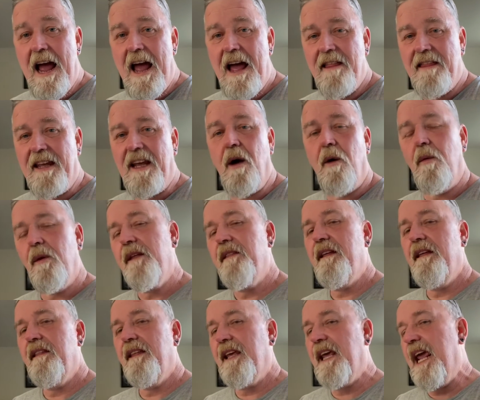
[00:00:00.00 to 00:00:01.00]
The only
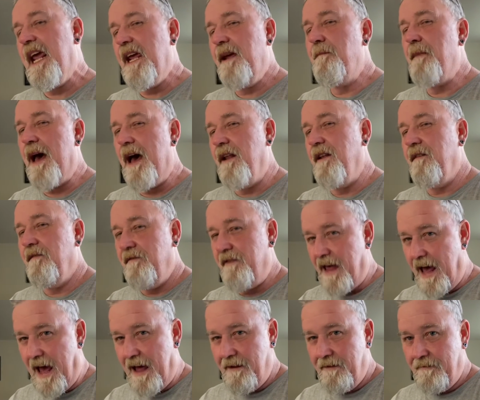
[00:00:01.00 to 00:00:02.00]
thing that came out of
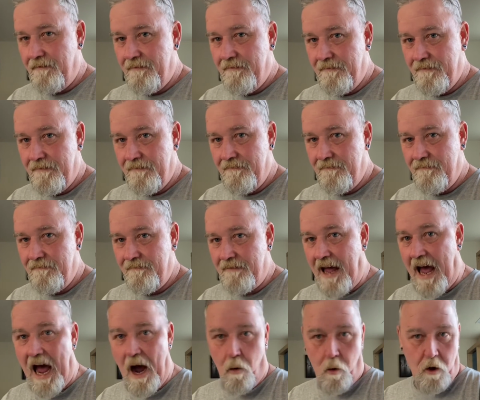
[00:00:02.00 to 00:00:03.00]
that
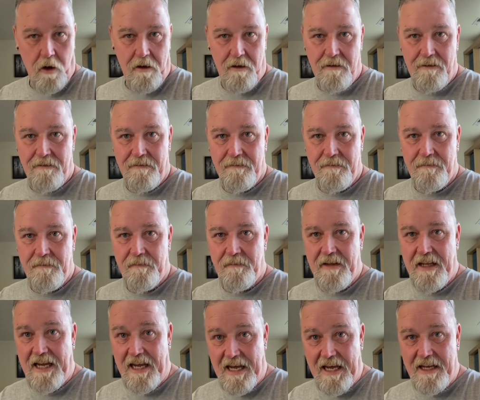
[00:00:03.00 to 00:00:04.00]
hour
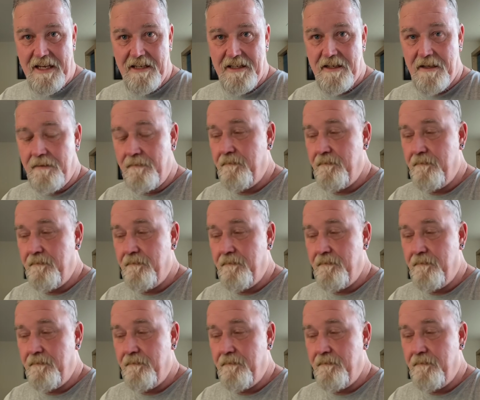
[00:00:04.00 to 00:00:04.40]
is